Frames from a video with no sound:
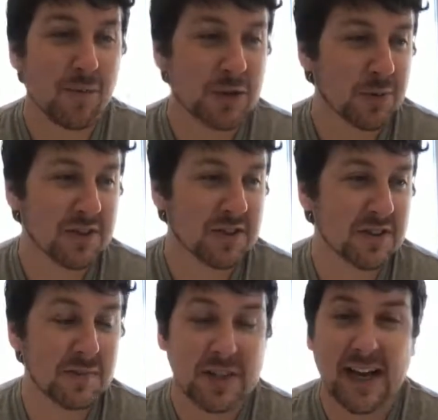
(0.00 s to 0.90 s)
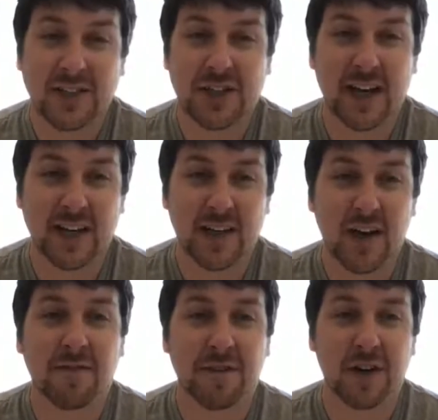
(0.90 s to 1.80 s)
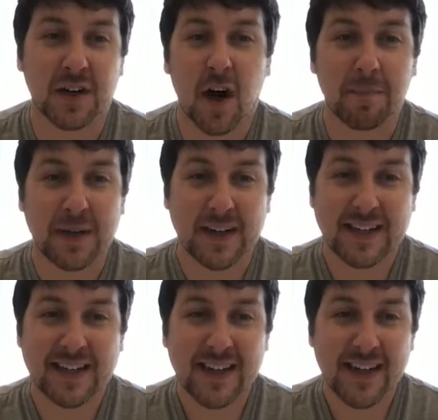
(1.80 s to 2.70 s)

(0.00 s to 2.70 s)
which wasn't substantiated enough for a company.